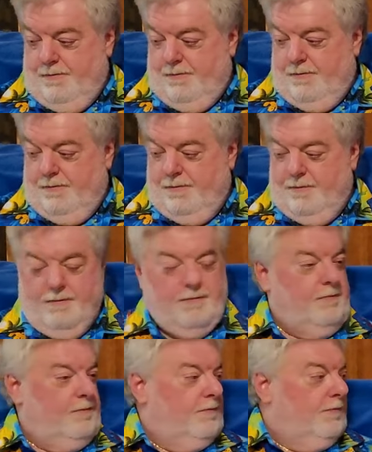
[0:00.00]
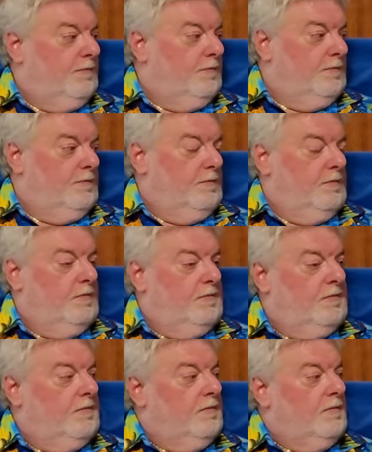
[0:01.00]

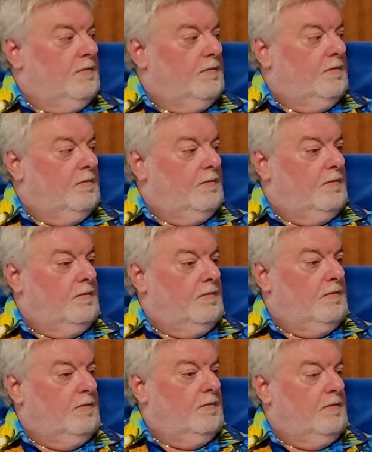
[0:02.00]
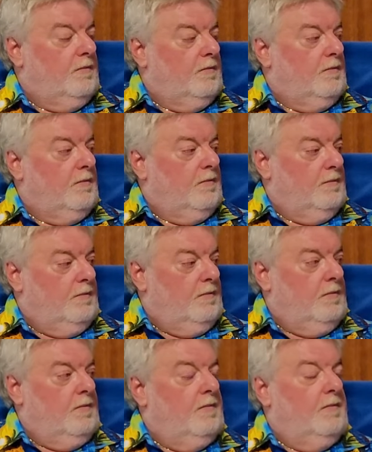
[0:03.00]

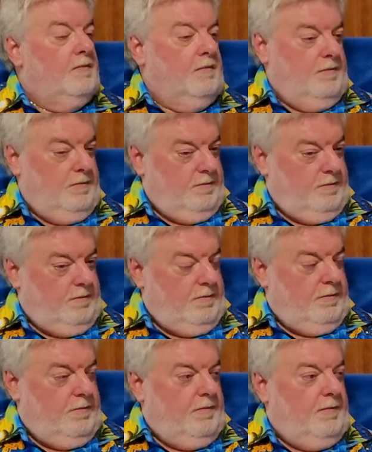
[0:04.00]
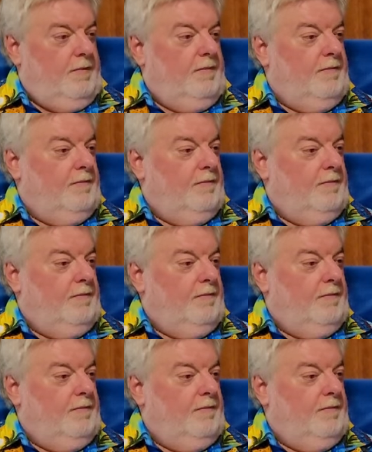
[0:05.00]
(silent)